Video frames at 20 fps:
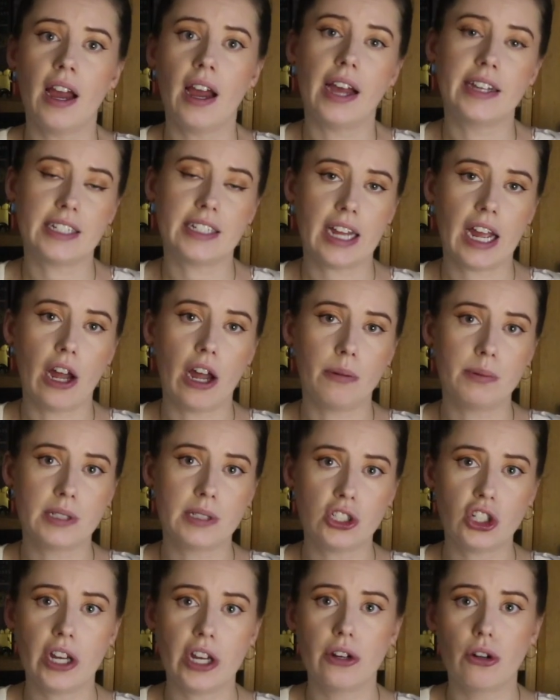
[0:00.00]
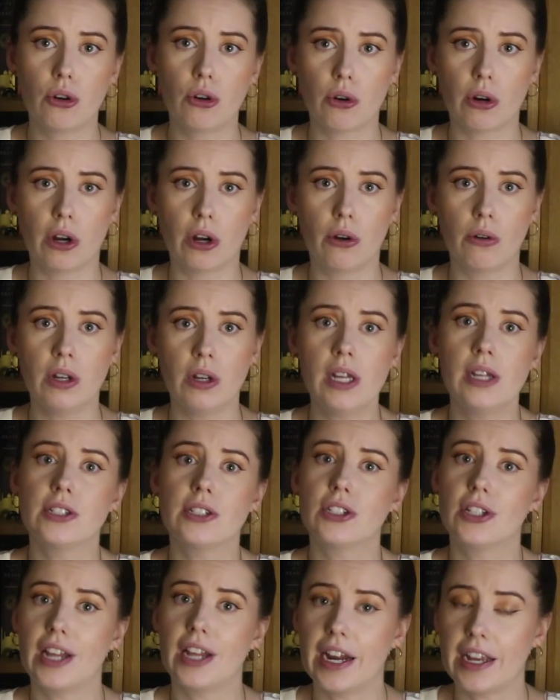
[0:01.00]
as it helps the channel grow
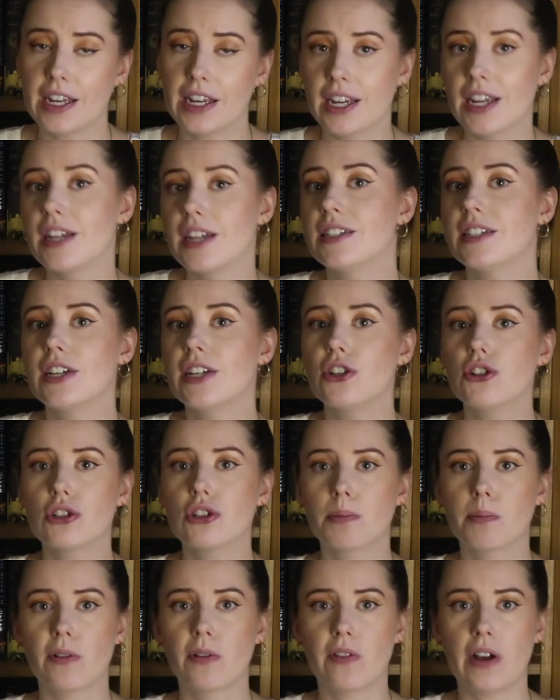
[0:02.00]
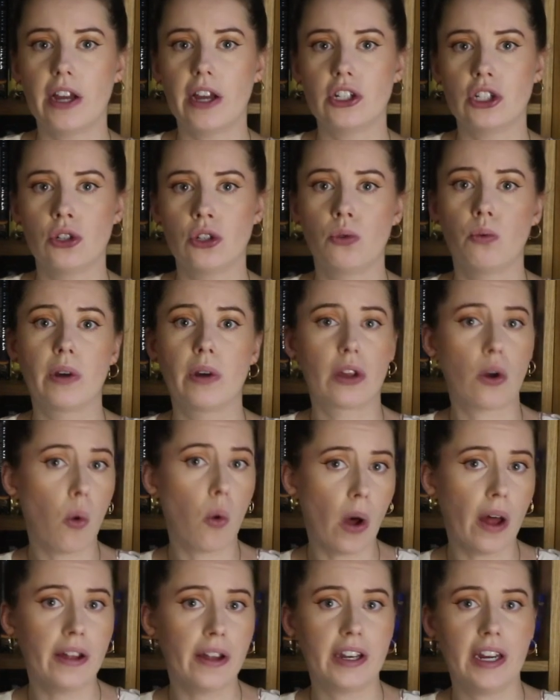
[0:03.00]
so that I can continue to provide you with
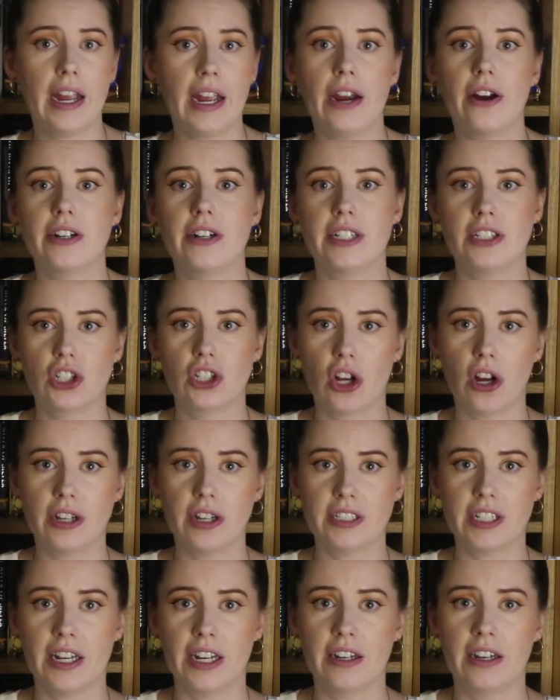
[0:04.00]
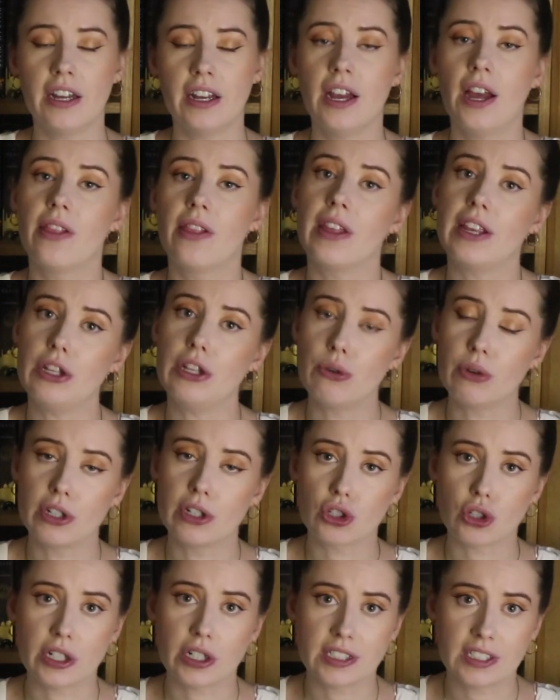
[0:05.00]
quality heritage content that you can
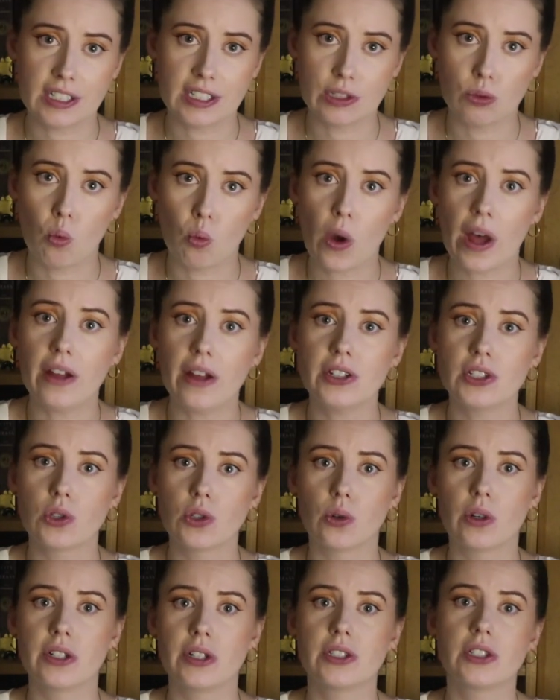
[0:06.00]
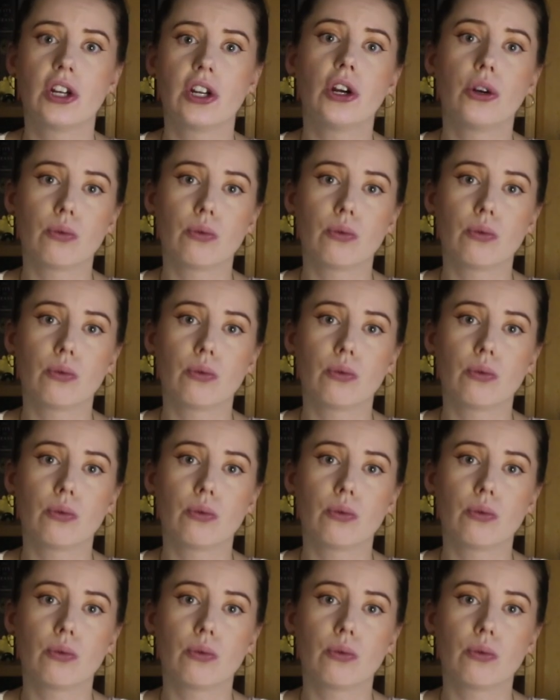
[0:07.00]
trust is well-sourced,